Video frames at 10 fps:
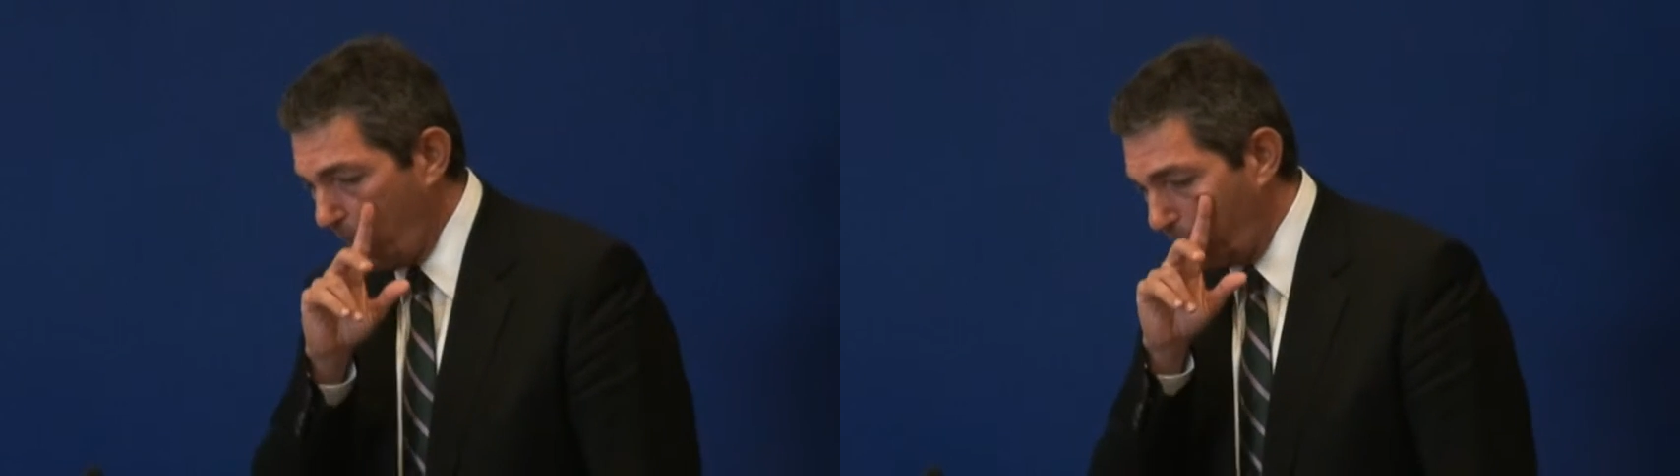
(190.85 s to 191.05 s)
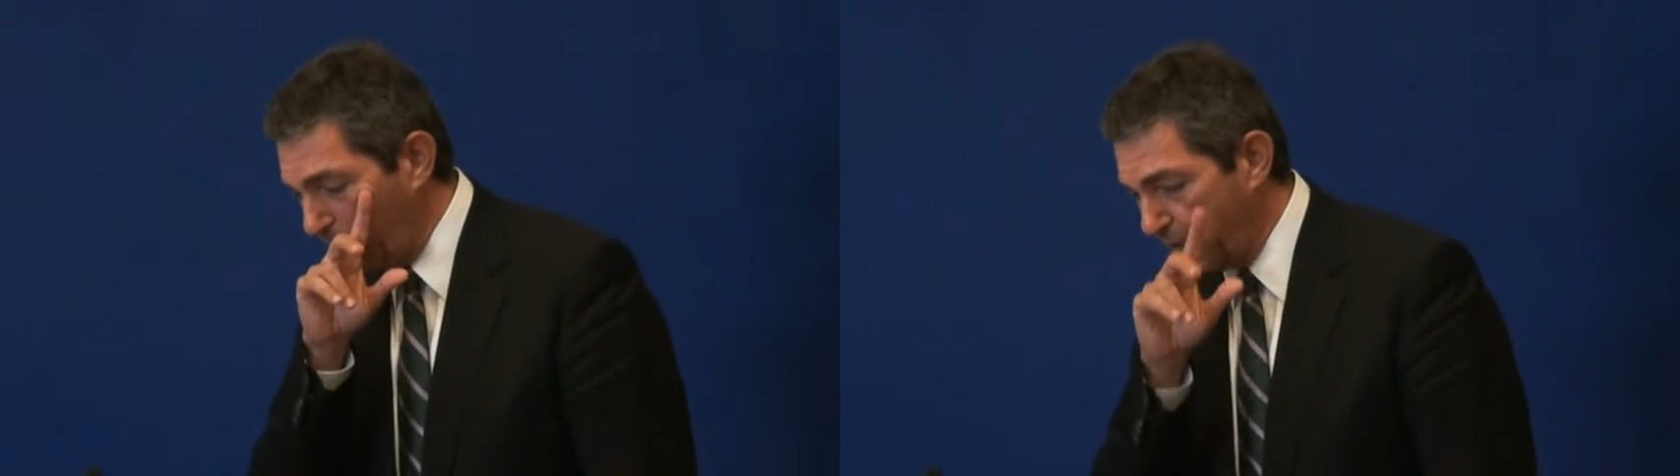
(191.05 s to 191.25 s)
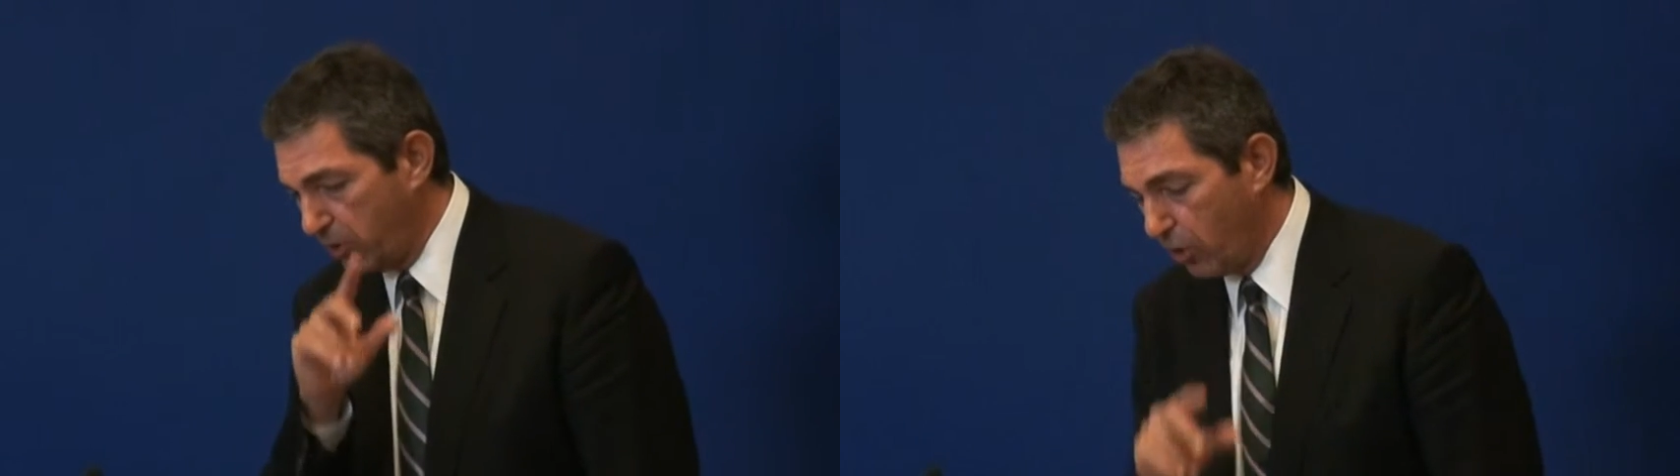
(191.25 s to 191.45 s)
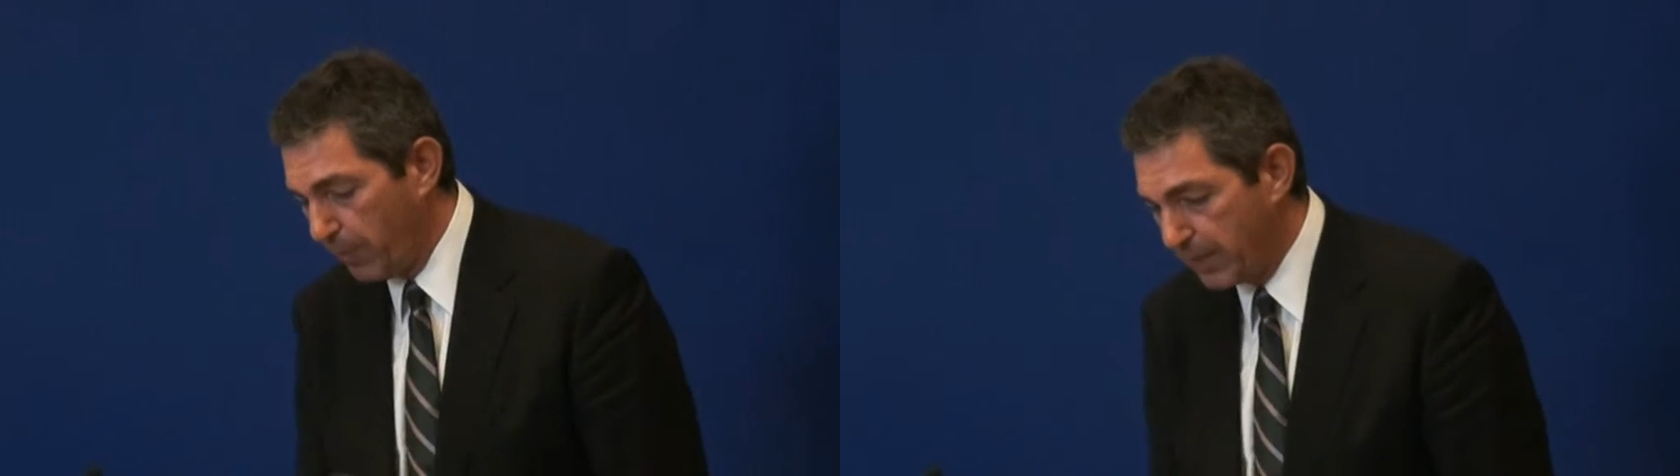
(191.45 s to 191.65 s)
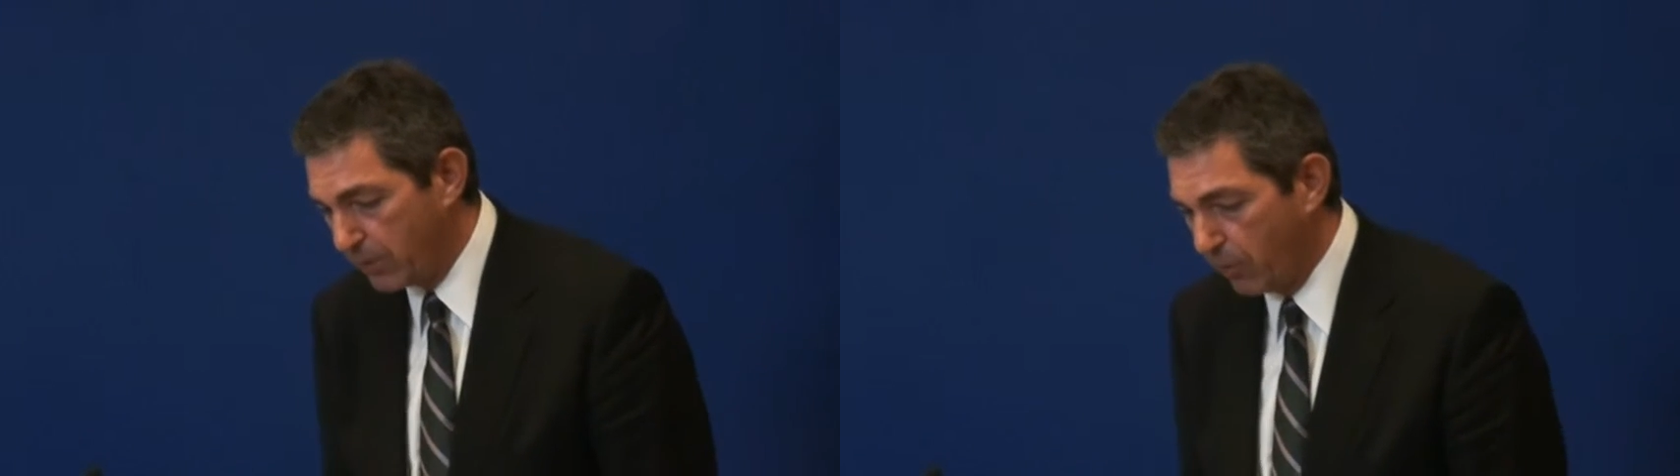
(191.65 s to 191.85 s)
I think that
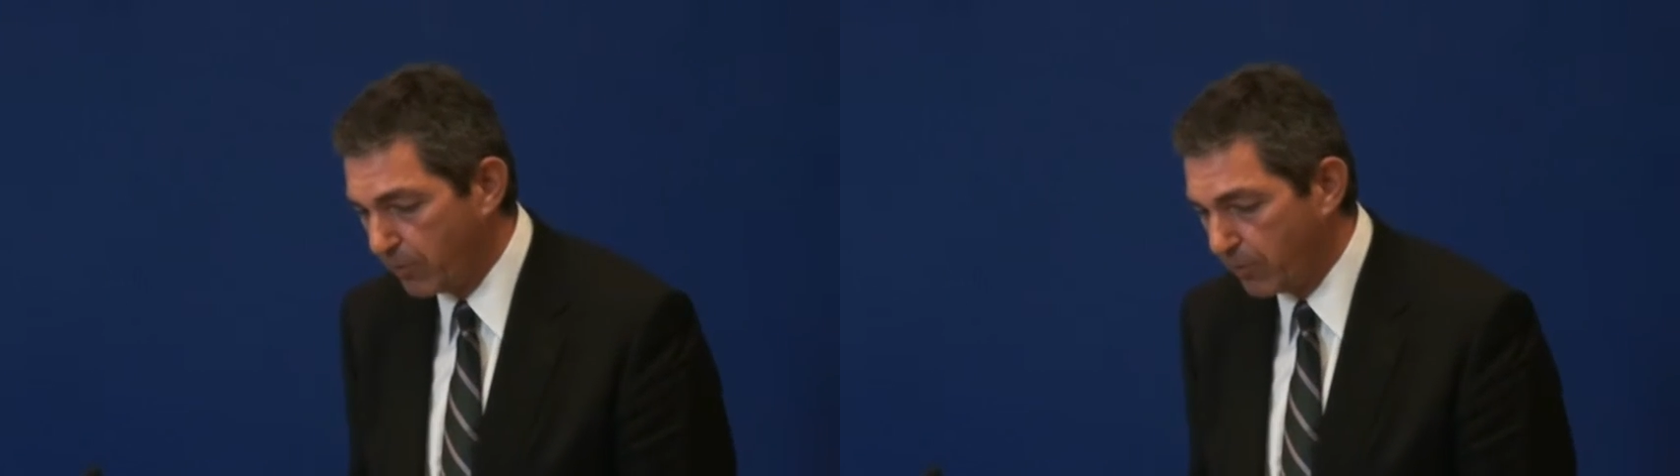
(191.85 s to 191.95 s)
Europe has a